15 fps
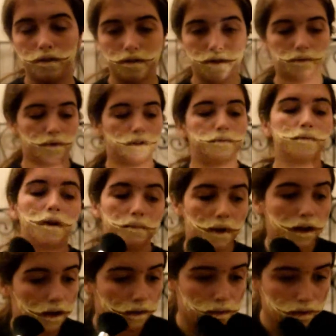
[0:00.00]
just going to want to
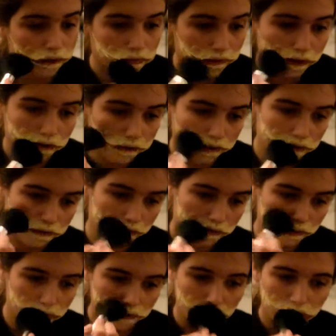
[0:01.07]
apply it all over
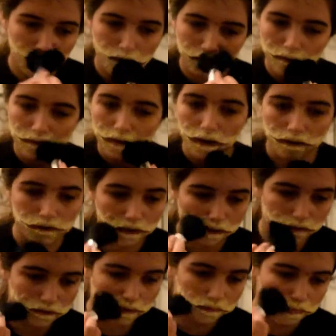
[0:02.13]
the latex,
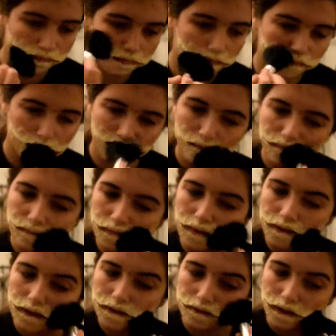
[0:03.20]
because
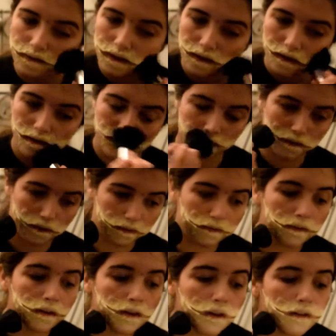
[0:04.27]
this will give it a sort of
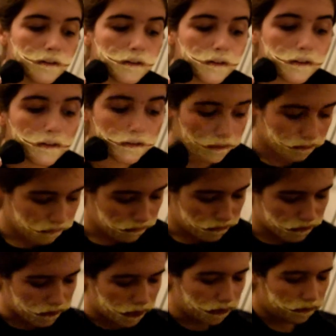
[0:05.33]

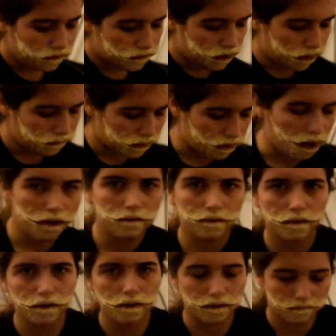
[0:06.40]
skin type colour
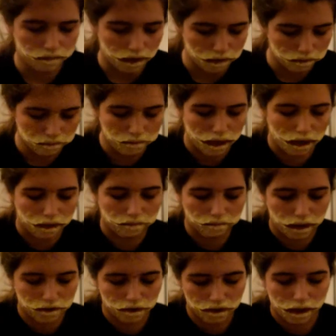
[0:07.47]
to it. It will make it
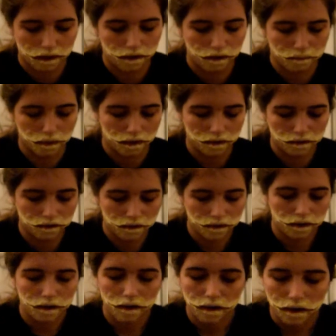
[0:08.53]
match your skin a lot more,
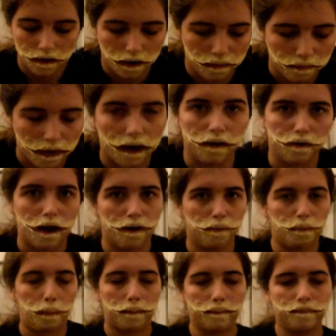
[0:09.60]
and it will help
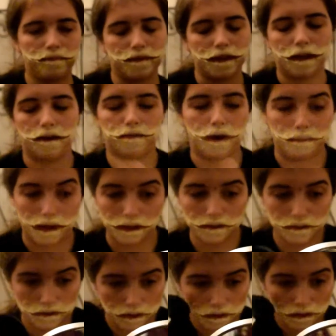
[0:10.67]
to give a
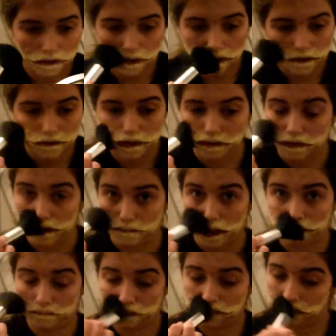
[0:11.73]
base to the face paint.